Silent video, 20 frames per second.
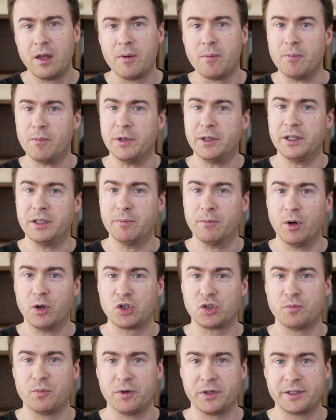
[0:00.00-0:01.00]
meaning
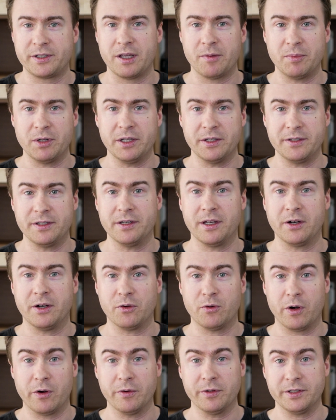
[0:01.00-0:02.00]
much more stability and
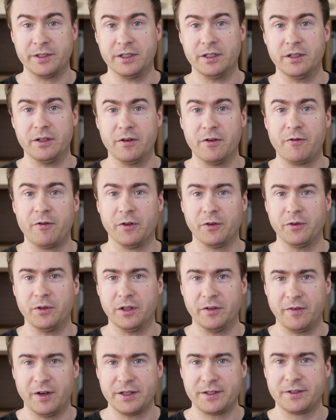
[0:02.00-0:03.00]
guarantee for the
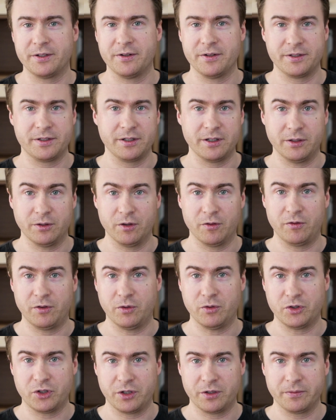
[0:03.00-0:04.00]
investors in the
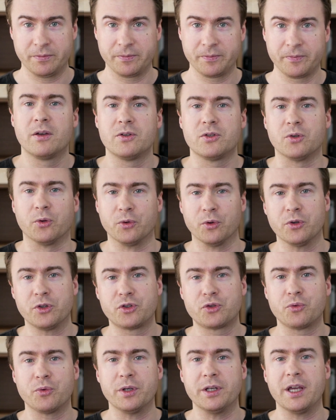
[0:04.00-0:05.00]
future. So
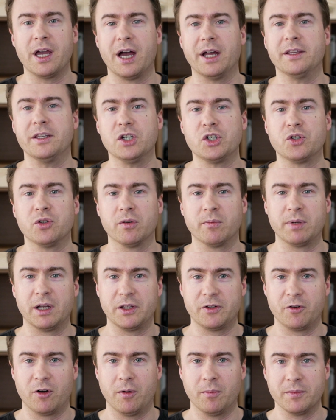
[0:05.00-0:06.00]
those 3 additional
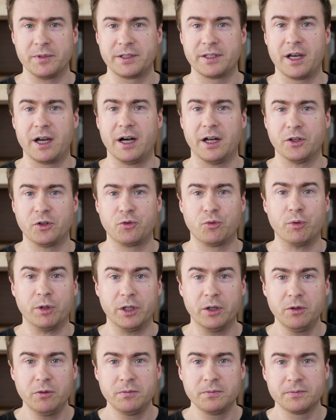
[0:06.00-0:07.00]
platforms are
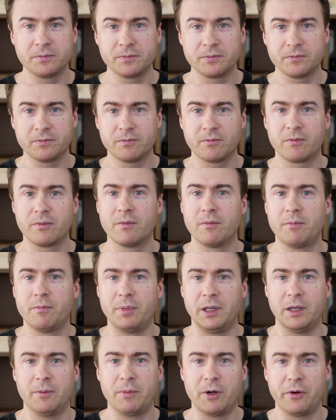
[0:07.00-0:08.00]
Twino,
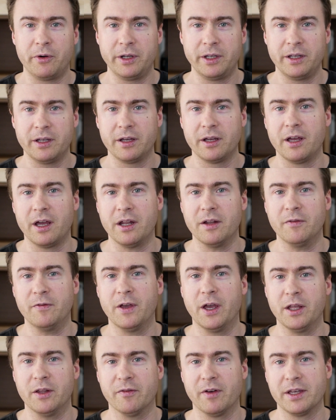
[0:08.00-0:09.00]
Peerberry, and
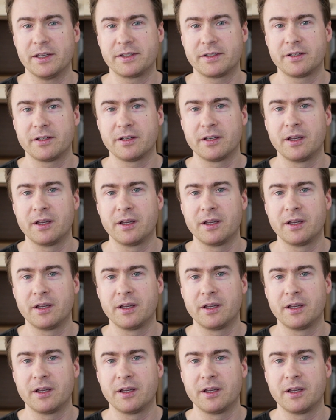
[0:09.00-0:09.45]
Via Invest.